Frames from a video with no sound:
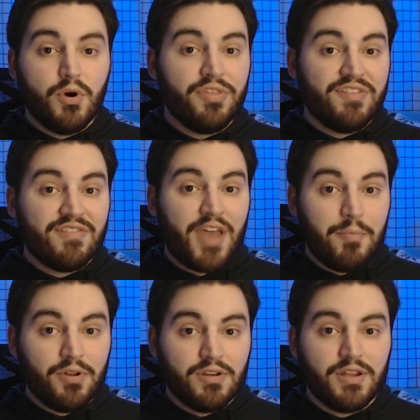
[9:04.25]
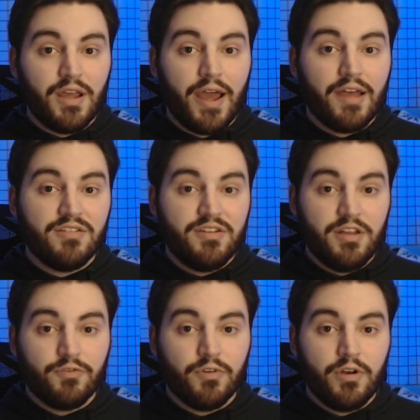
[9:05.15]
both separately as
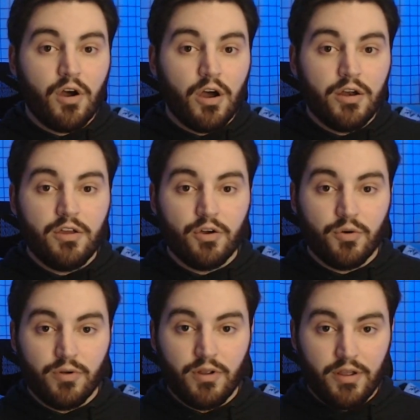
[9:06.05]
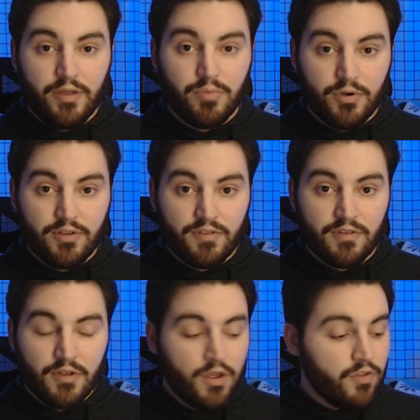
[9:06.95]
different audio inputs.